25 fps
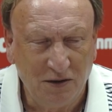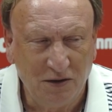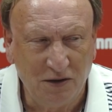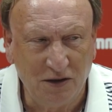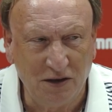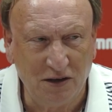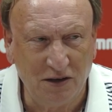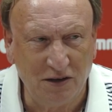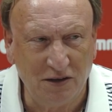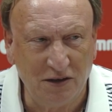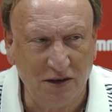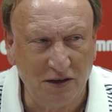
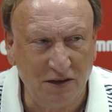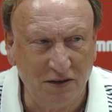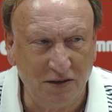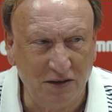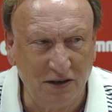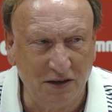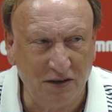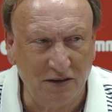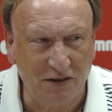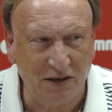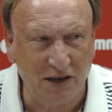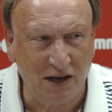uh,
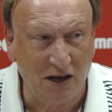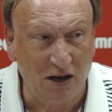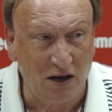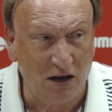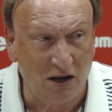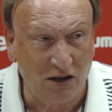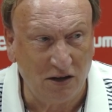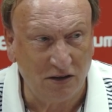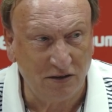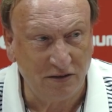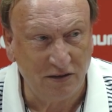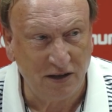they
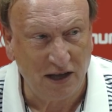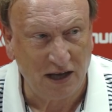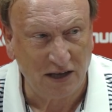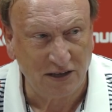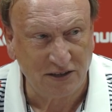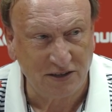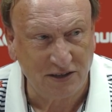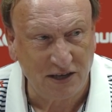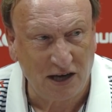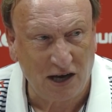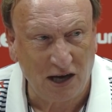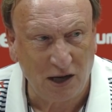are
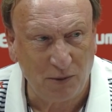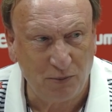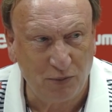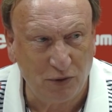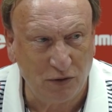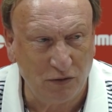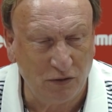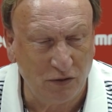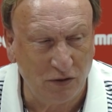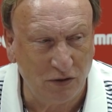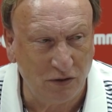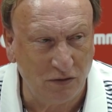that type
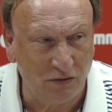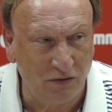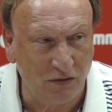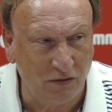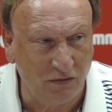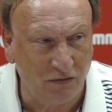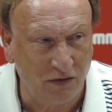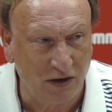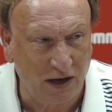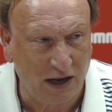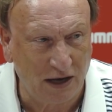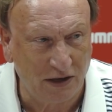of,
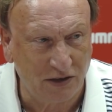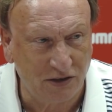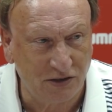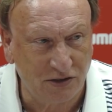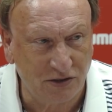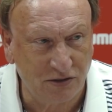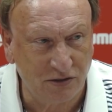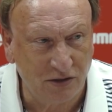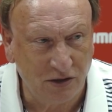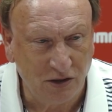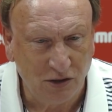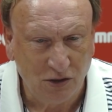of,
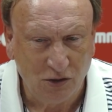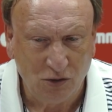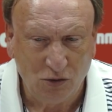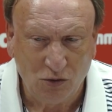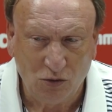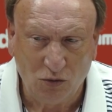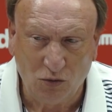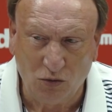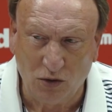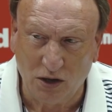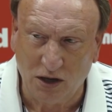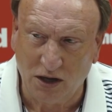lads
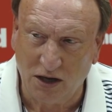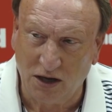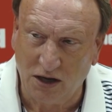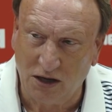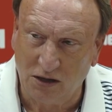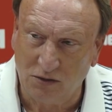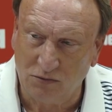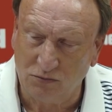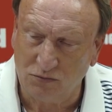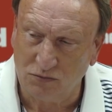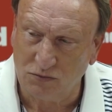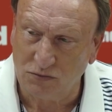
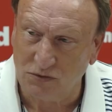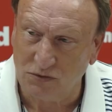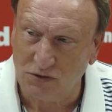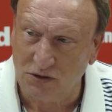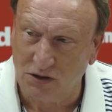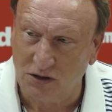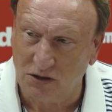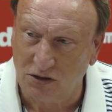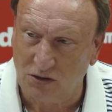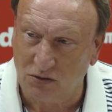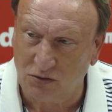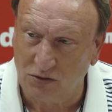where
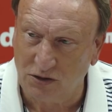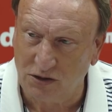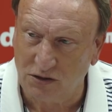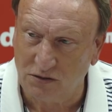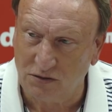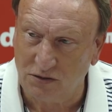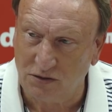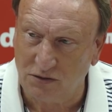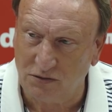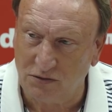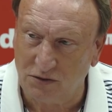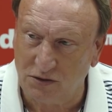you know
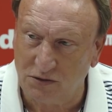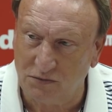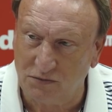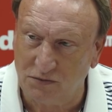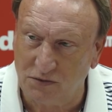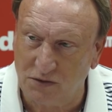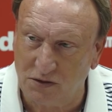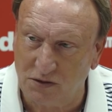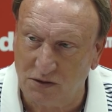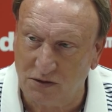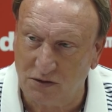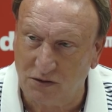you,
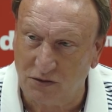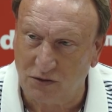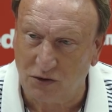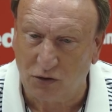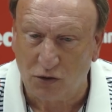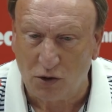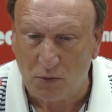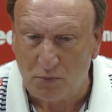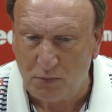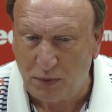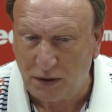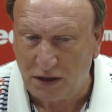you,
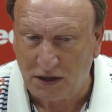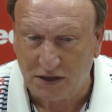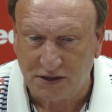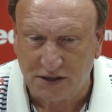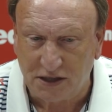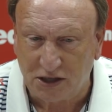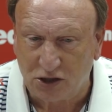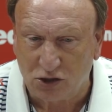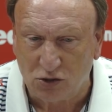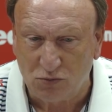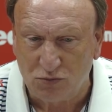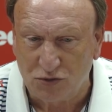their
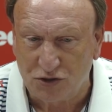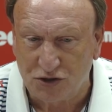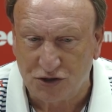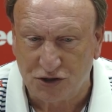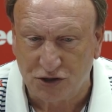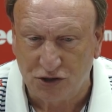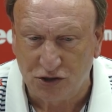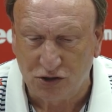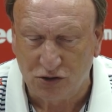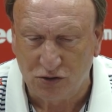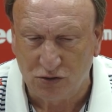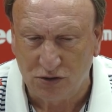ability comes
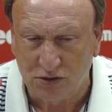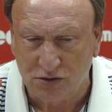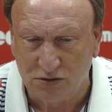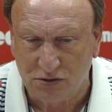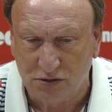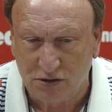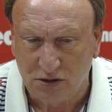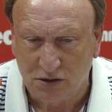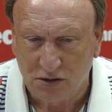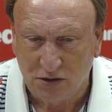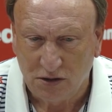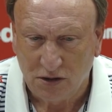through
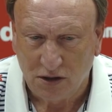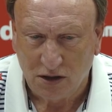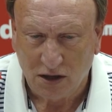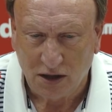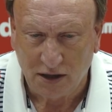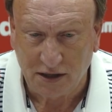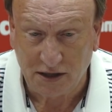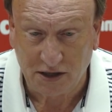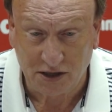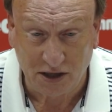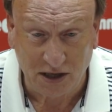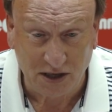and
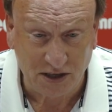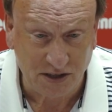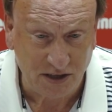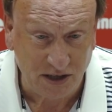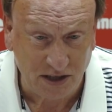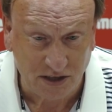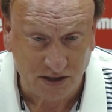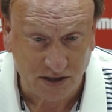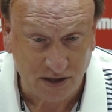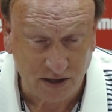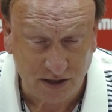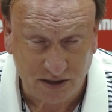and it, it
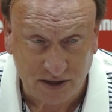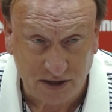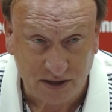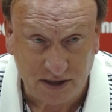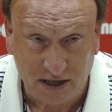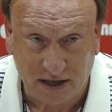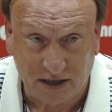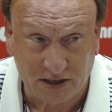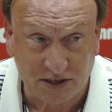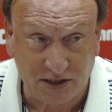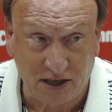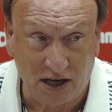is it is
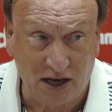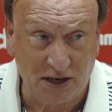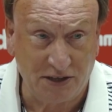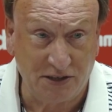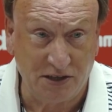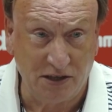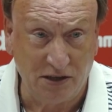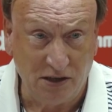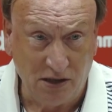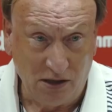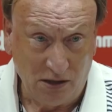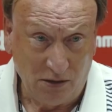
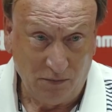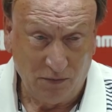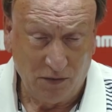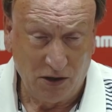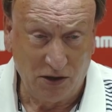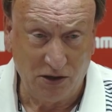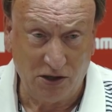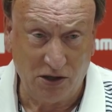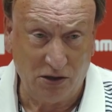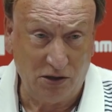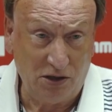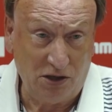exciting.
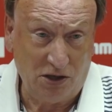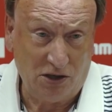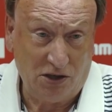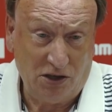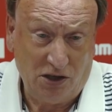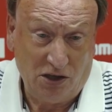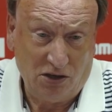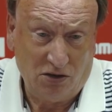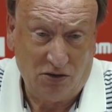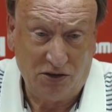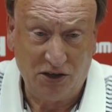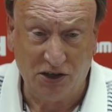And you, you,
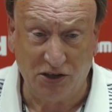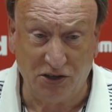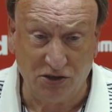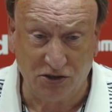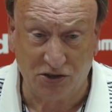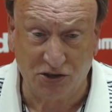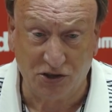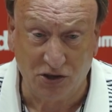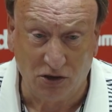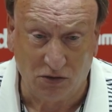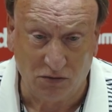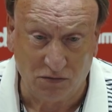you know you
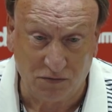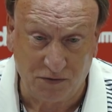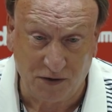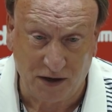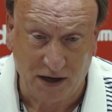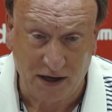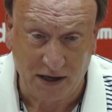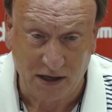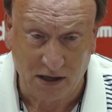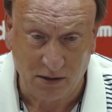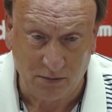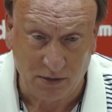just don't
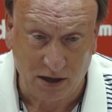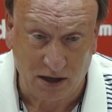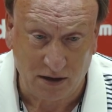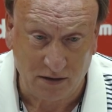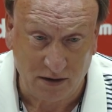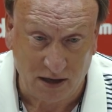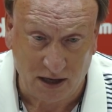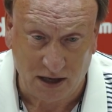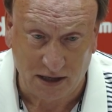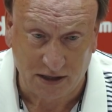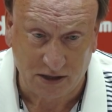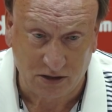find them.
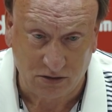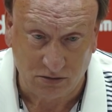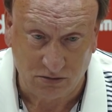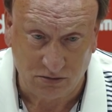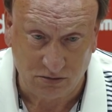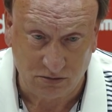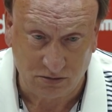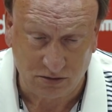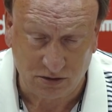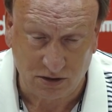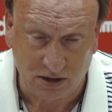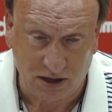I, I
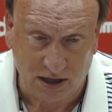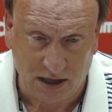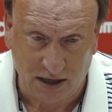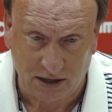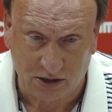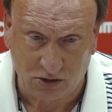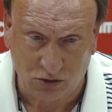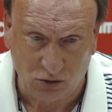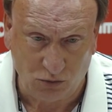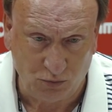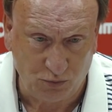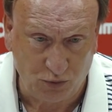couldn't I
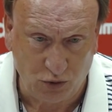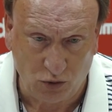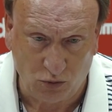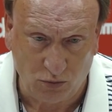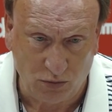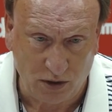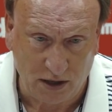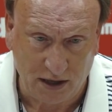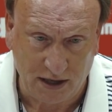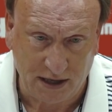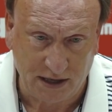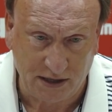couldn't put
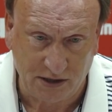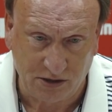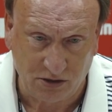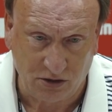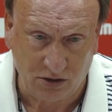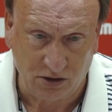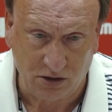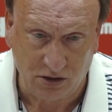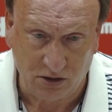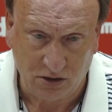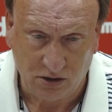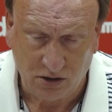my hand
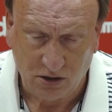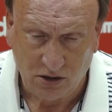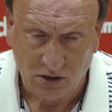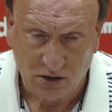on a